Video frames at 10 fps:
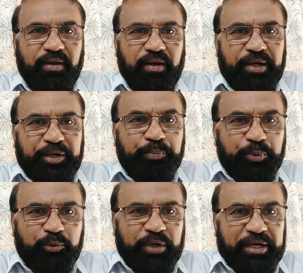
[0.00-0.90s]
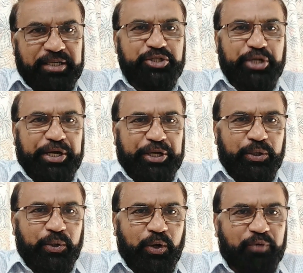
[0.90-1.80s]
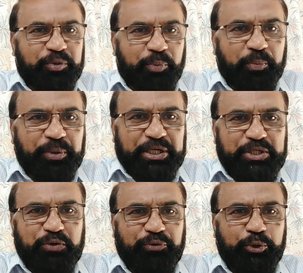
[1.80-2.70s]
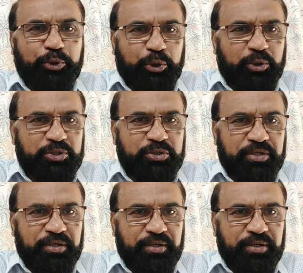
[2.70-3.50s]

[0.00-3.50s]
An improved understanding of the properties of neutrinos